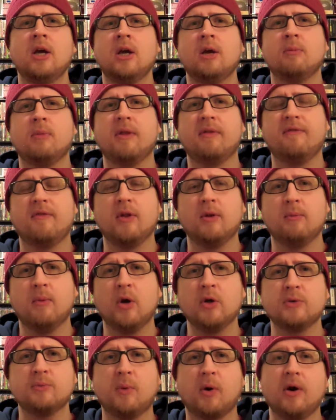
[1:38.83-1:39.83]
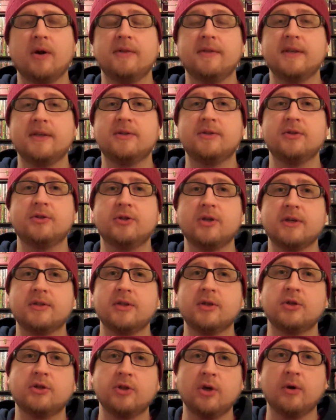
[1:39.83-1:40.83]
But for the most part, this is just
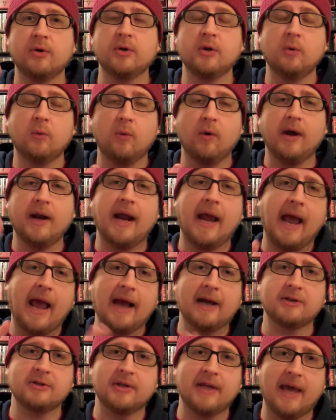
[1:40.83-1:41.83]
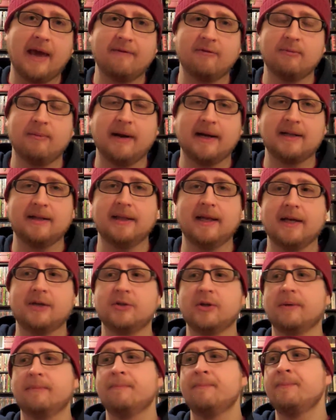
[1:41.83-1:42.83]
to show you what I actually have in my
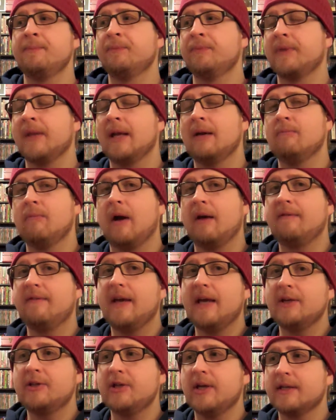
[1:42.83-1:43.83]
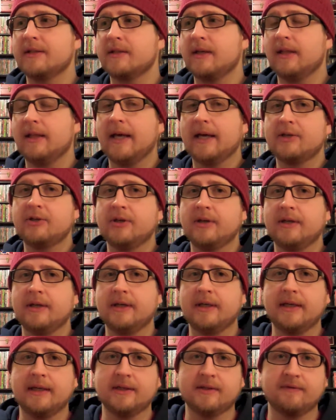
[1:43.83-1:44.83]
collection. My VHS collection
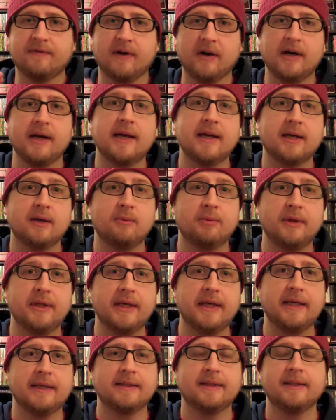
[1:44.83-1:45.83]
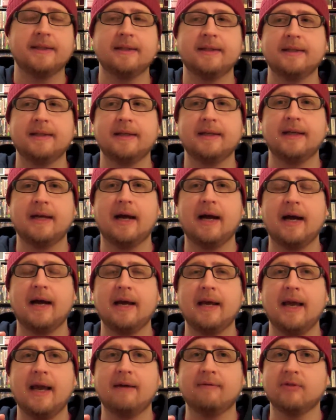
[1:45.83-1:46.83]
is very incomplete.
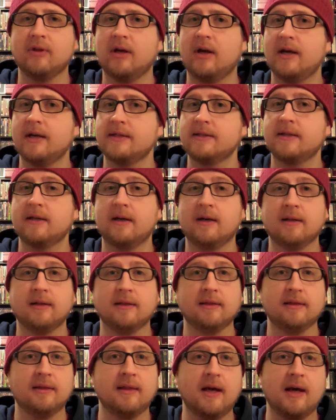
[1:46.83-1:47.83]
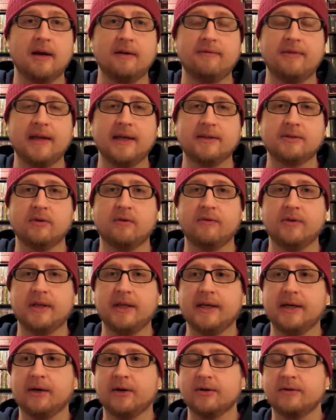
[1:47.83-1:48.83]
I have lost a lot of things over the
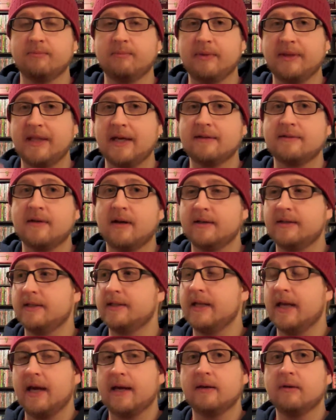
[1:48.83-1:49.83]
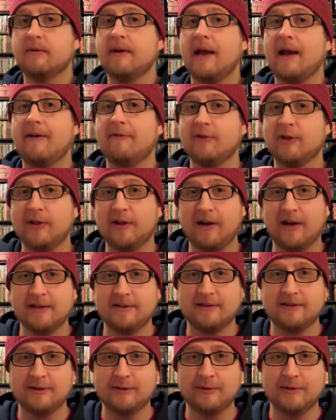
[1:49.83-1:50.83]
years, but that's not to say I don't have a lot
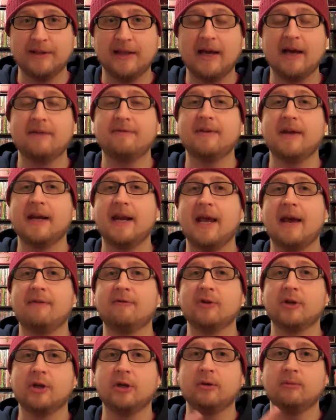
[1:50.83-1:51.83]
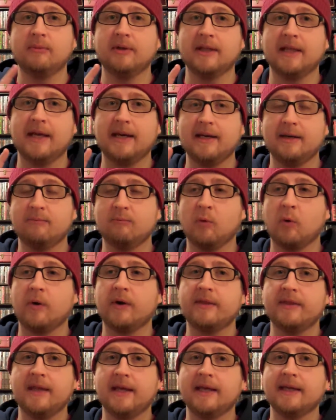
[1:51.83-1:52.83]
still left and haven't accumulated
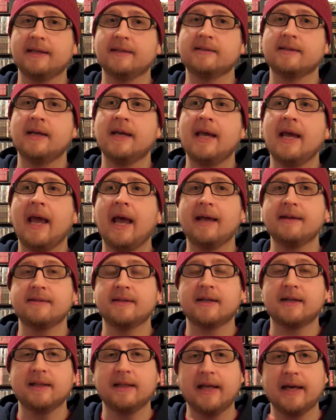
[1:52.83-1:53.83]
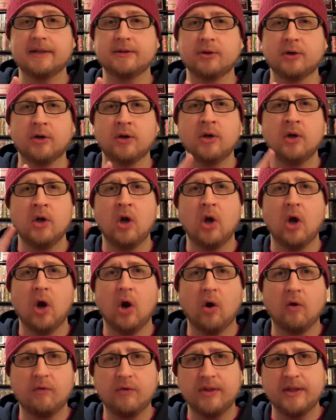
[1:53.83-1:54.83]
more things as a collector
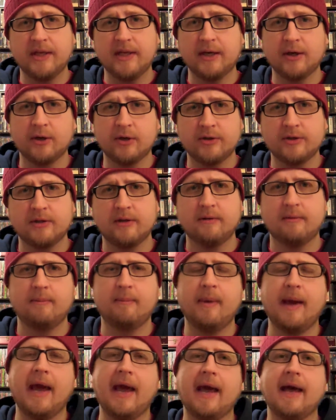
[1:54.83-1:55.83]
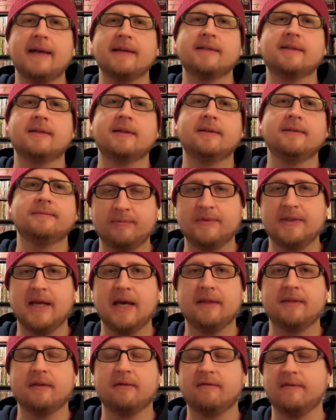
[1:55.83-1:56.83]
over the years past
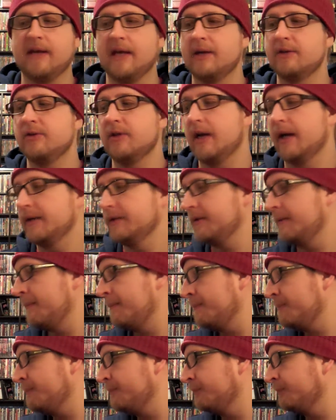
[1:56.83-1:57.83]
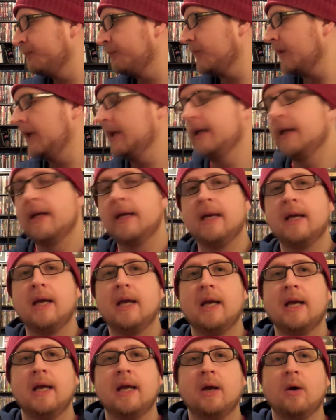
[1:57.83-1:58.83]
death of VHS.
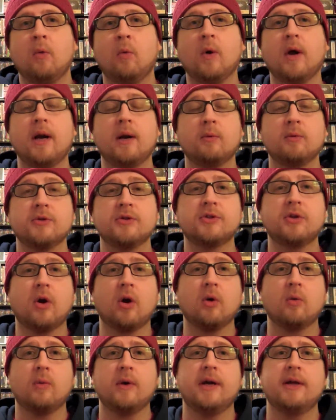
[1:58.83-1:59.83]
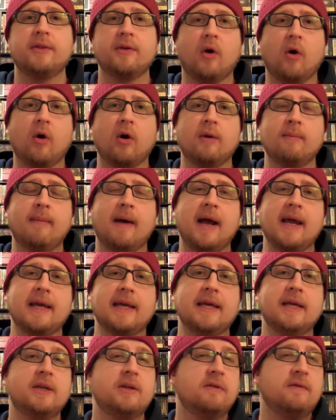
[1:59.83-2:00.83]
What I will start with are my
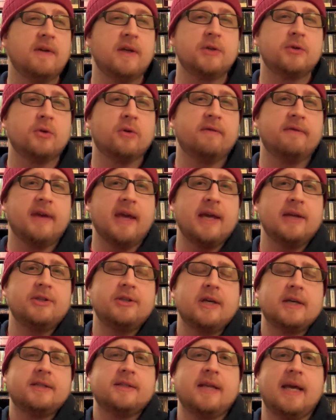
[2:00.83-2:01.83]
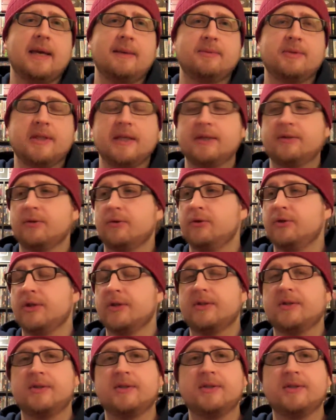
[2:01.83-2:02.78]
individual VHS tapes. These are just